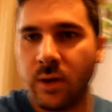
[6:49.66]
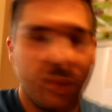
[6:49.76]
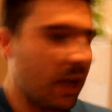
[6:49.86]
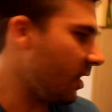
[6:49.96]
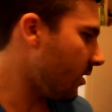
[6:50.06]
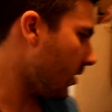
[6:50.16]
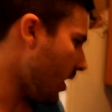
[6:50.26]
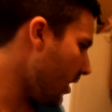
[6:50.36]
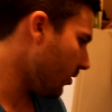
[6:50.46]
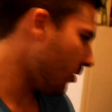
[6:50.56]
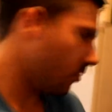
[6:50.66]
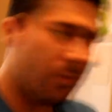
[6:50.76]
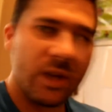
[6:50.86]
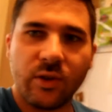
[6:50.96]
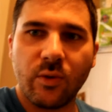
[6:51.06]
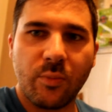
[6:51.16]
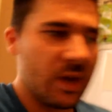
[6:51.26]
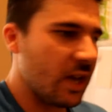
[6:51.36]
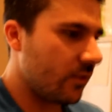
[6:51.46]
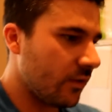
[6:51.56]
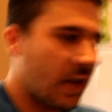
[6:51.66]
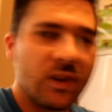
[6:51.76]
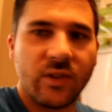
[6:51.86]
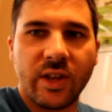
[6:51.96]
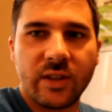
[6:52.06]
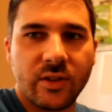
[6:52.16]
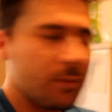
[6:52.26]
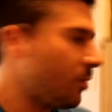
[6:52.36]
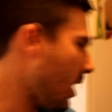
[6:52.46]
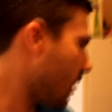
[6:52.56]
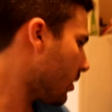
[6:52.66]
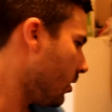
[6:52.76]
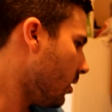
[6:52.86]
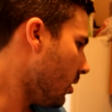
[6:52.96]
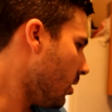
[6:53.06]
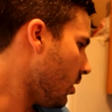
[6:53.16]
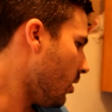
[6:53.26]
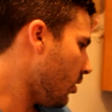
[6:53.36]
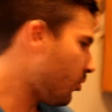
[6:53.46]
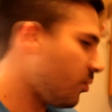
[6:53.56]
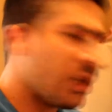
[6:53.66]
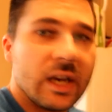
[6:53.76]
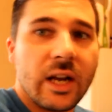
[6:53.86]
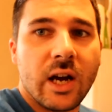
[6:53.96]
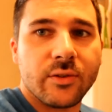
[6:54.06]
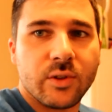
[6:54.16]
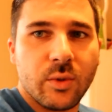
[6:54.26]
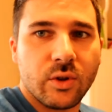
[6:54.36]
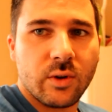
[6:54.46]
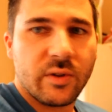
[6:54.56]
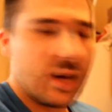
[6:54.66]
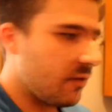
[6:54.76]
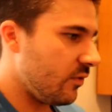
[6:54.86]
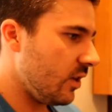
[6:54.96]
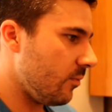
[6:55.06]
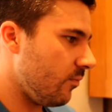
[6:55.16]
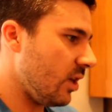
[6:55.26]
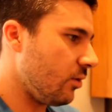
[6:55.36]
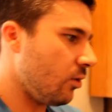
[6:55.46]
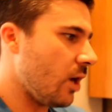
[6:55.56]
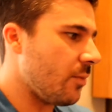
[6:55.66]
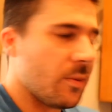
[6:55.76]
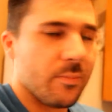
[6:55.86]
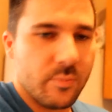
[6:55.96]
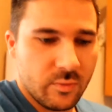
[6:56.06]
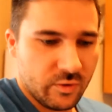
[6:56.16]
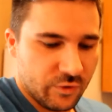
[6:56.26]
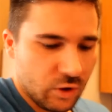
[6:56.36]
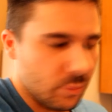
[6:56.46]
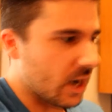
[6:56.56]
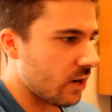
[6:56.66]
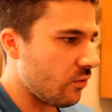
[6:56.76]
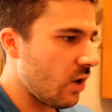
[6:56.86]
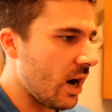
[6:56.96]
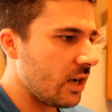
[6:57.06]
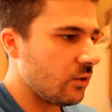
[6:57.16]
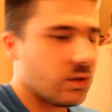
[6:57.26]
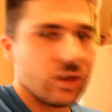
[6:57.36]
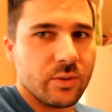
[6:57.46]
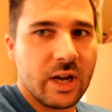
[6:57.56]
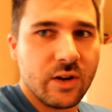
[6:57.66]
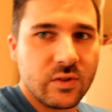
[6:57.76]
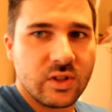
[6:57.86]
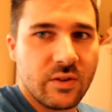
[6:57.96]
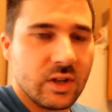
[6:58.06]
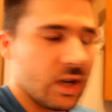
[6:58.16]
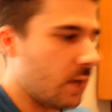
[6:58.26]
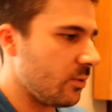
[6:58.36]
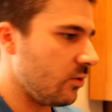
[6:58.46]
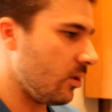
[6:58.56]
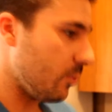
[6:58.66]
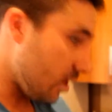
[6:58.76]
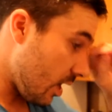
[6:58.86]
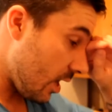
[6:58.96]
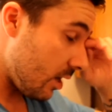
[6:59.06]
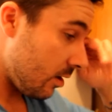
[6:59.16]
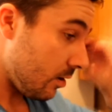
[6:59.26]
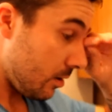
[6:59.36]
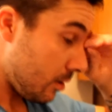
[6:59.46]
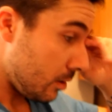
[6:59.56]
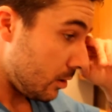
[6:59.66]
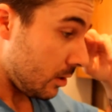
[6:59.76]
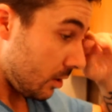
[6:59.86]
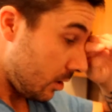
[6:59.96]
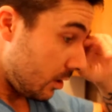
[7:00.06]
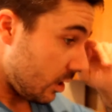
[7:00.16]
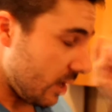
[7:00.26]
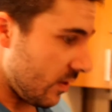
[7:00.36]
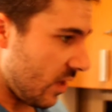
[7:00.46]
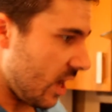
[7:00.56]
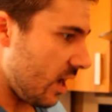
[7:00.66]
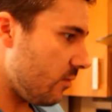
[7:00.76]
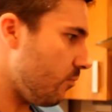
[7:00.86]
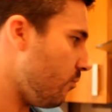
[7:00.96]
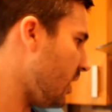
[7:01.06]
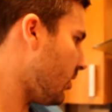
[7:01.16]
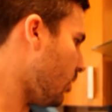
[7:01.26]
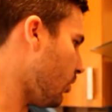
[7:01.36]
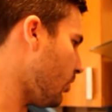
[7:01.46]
plan is, guys, mix up the beef, add the seasoning pack, split it in half because I'm only going to have half it. Then I'm going to add my full bag of rice, which is about another 70 carbs on top of that. And then mix it all